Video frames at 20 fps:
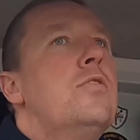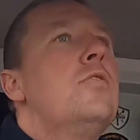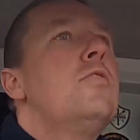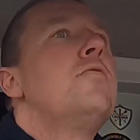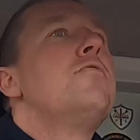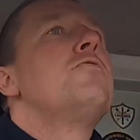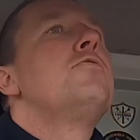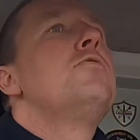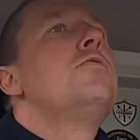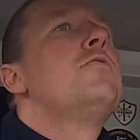
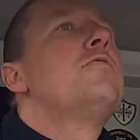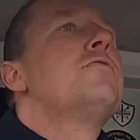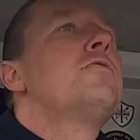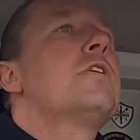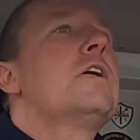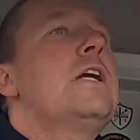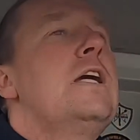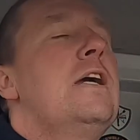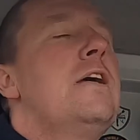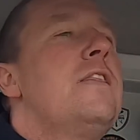over and over
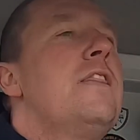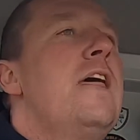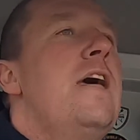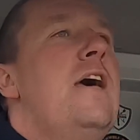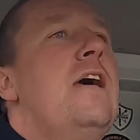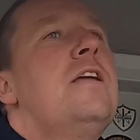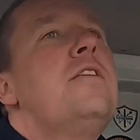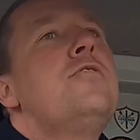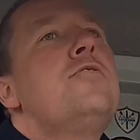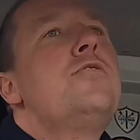again
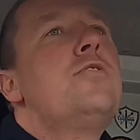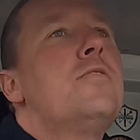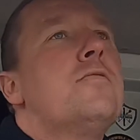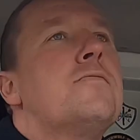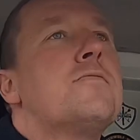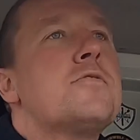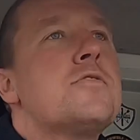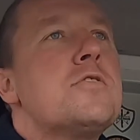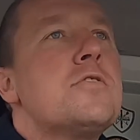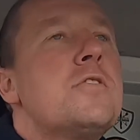there in
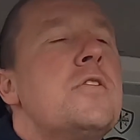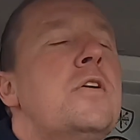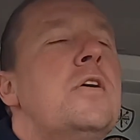tufts.